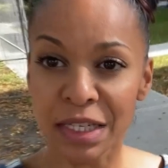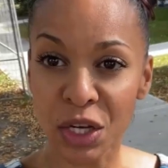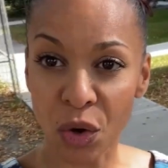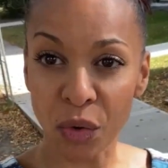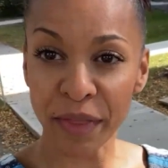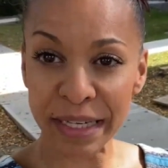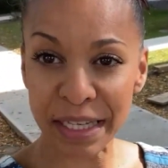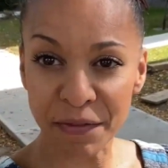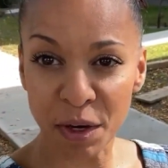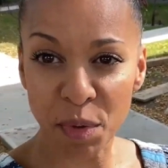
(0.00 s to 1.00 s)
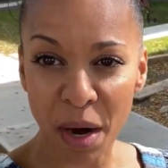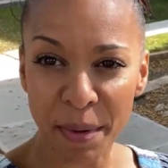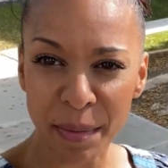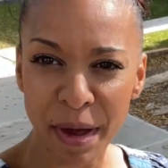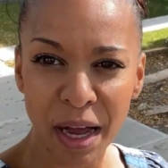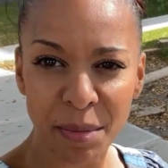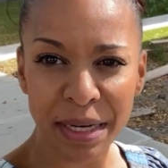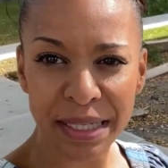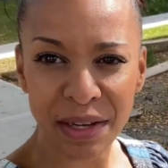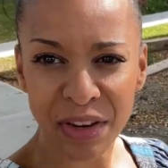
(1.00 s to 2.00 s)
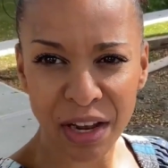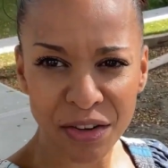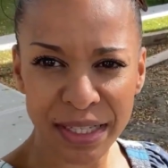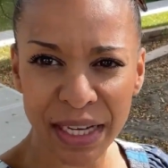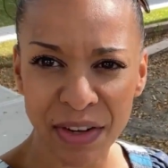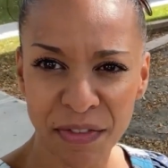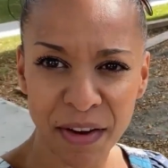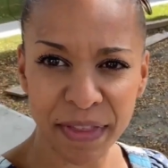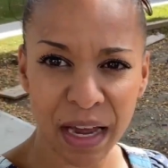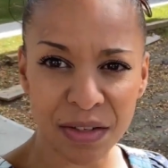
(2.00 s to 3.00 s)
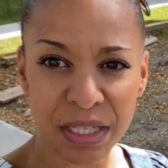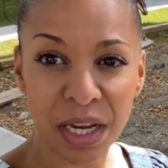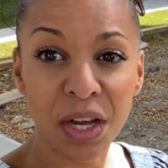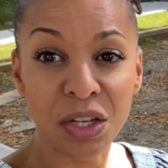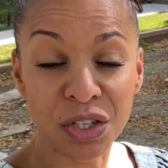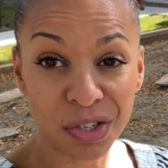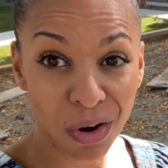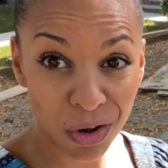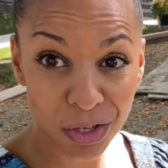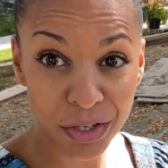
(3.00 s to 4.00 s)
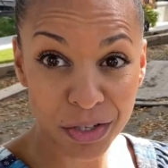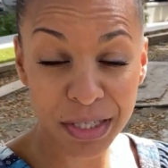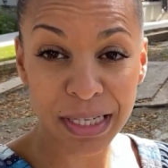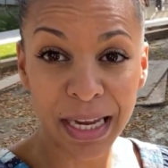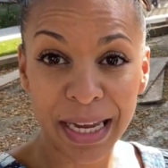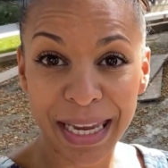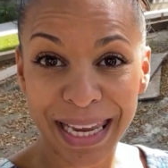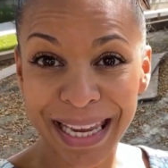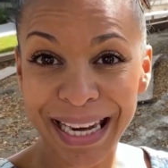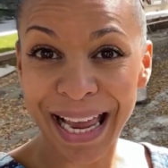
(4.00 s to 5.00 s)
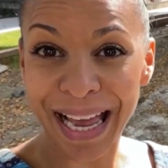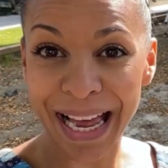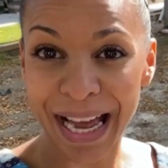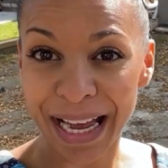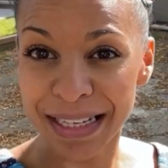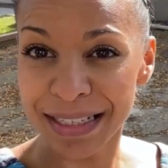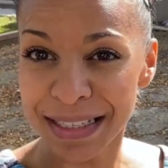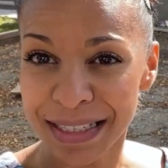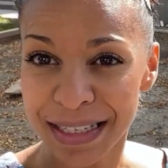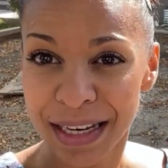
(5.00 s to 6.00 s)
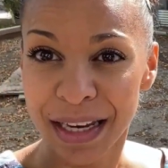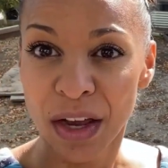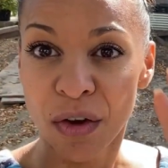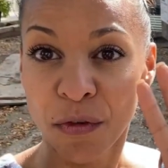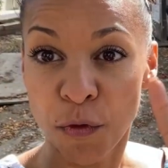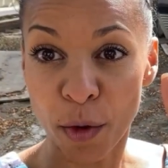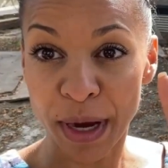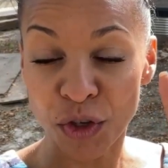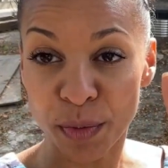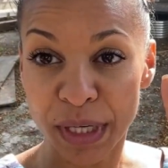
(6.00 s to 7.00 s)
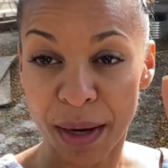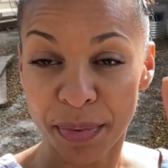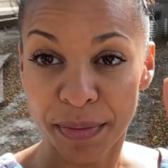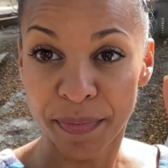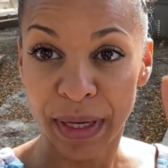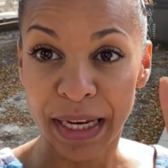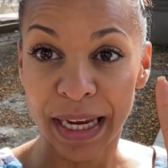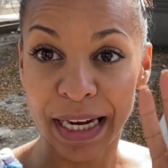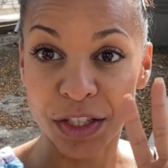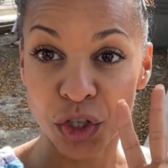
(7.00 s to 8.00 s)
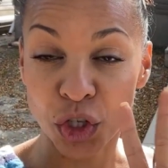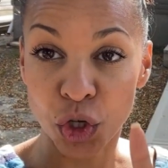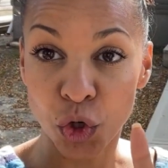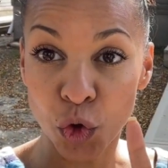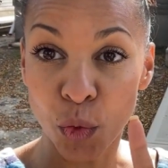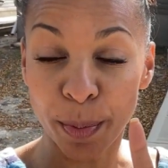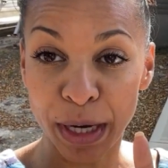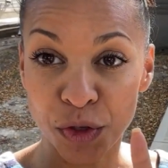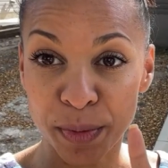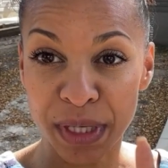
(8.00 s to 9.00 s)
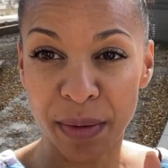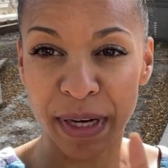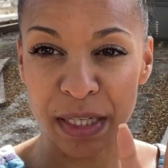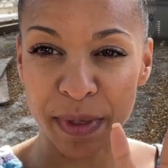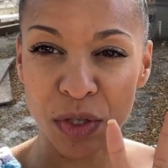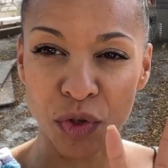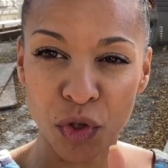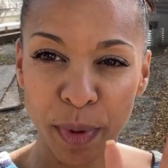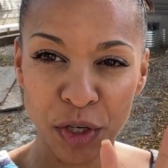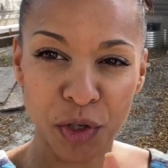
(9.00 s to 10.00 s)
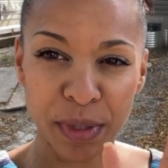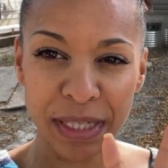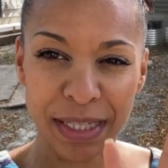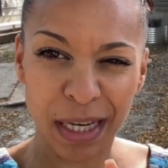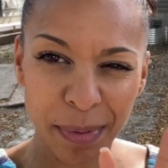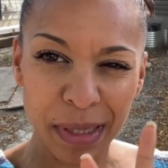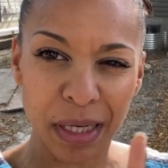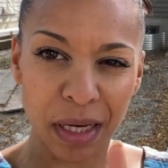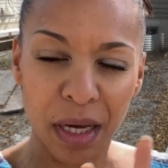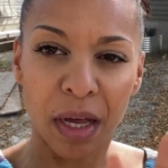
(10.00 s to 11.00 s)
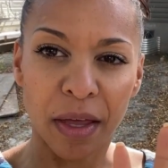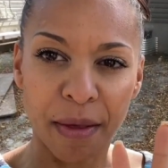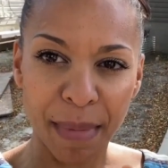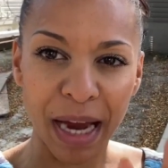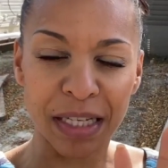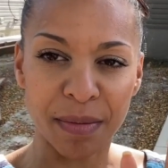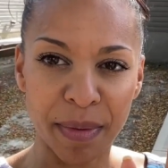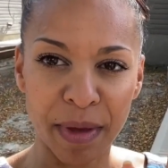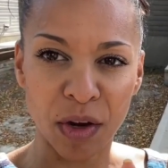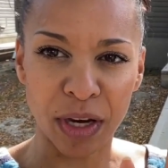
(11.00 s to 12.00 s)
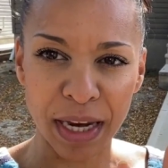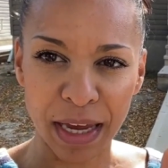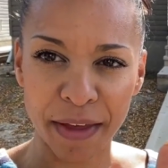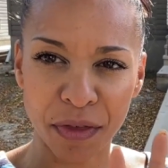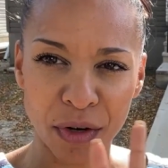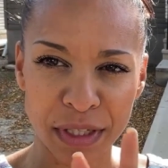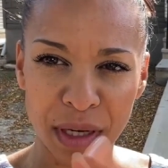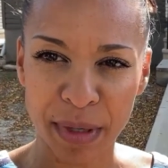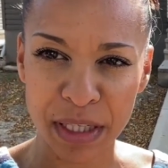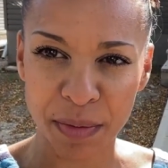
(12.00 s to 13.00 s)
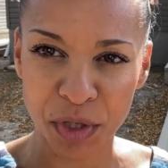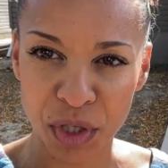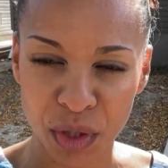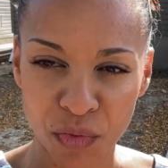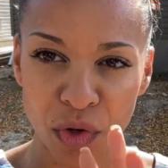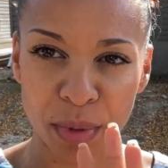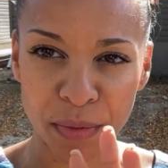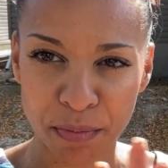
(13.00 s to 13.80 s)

So this infill property behind me is $775,000. It has 4 bedrooms up. It has 2 bedrooms in the basement. So 2 bedrooms is typically the maximum that you're going to get. There are some exceptions to the rule, but